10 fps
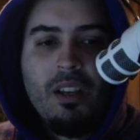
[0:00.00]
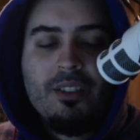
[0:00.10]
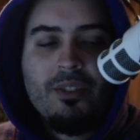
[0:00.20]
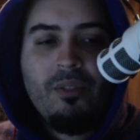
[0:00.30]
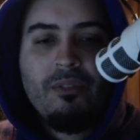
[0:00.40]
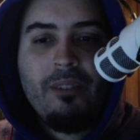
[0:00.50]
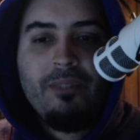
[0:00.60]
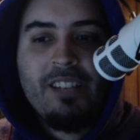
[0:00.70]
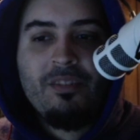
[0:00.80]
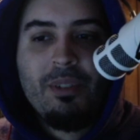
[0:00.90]
So overall,
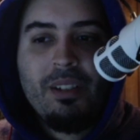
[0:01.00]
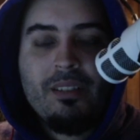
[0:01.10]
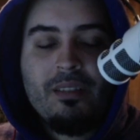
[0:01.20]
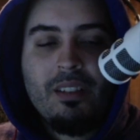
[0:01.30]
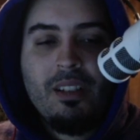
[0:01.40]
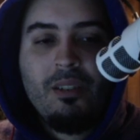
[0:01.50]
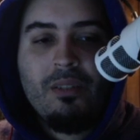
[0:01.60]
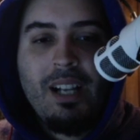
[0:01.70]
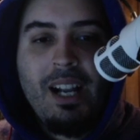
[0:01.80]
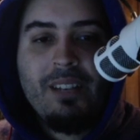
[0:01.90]
Flash of Brilliance,
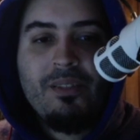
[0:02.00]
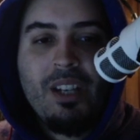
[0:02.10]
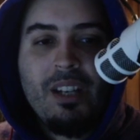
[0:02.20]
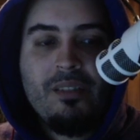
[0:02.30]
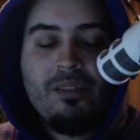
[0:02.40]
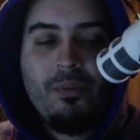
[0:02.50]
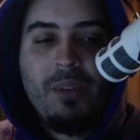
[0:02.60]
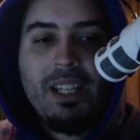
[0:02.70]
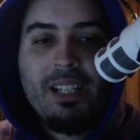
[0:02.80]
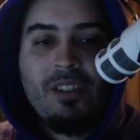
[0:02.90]
kind of changes the
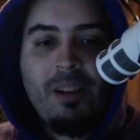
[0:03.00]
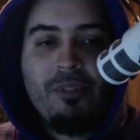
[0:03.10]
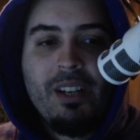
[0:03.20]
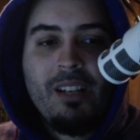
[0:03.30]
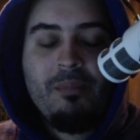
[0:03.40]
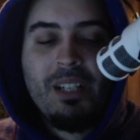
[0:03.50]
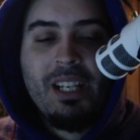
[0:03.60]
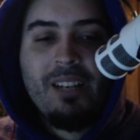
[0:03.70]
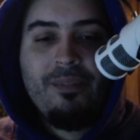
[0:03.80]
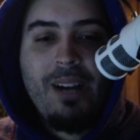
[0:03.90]
way that it's operating, but
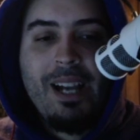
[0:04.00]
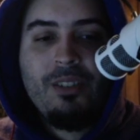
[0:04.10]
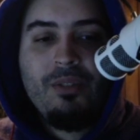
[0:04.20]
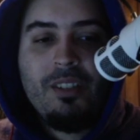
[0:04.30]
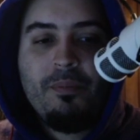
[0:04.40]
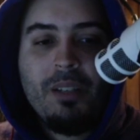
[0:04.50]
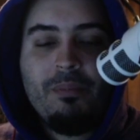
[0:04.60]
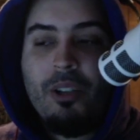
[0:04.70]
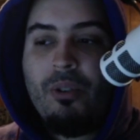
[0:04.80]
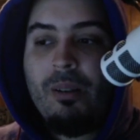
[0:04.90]
it can find you these big
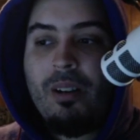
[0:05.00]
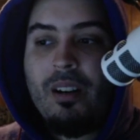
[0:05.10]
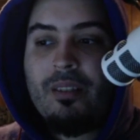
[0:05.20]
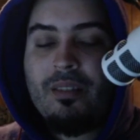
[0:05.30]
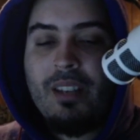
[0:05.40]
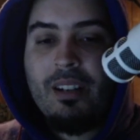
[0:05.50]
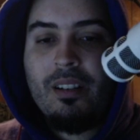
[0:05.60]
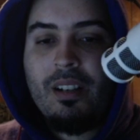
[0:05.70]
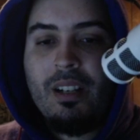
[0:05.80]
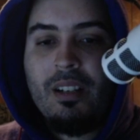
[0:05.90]
blowout cards that
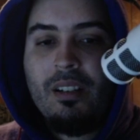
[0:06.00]
are,